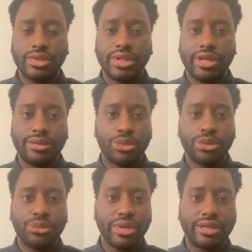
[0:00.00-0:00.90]
than
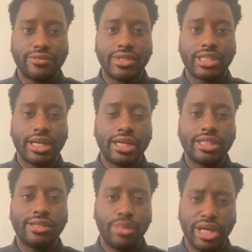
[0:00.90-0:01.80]
what we
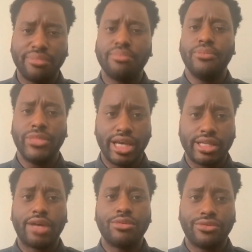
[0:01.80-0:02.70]
discussed, but
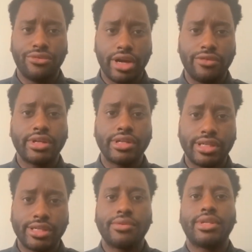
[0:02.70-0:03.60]
yes, I was very
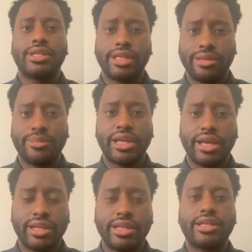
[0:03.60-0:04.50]
consistent with the study
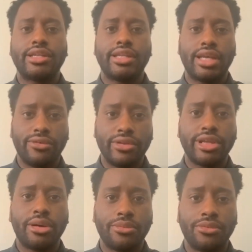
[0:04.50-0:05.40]
plan. It is
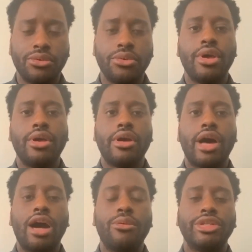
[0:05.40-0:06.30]
definitely helpful.
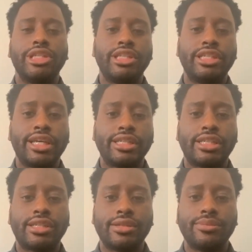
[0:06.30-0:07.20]
I would
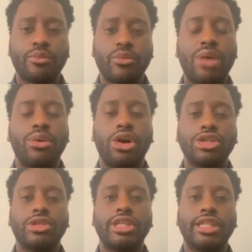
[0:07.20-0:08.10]

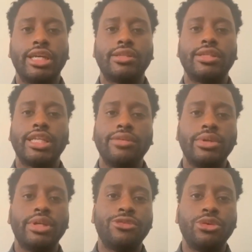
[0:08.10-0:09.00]
also suggest,
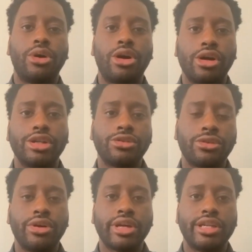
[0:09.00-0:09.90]
even if you are
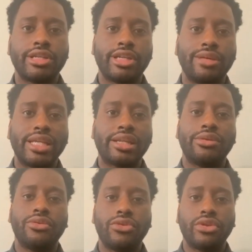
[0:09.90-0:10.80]
strong in a subject
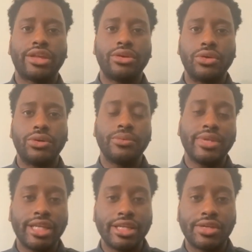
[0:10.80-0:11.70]
and you feel like you
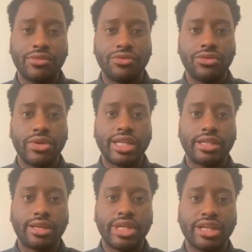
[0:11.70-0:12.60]
don't need to review that
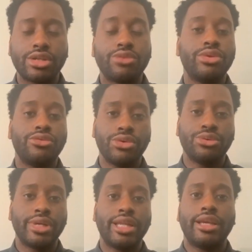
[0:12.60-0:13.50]
subject, to
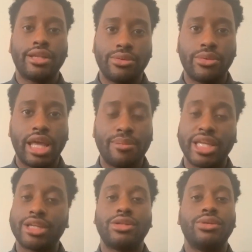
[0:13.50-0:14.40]
review it anyway,
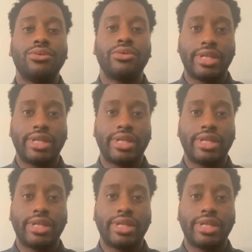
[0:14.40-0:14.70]
because you will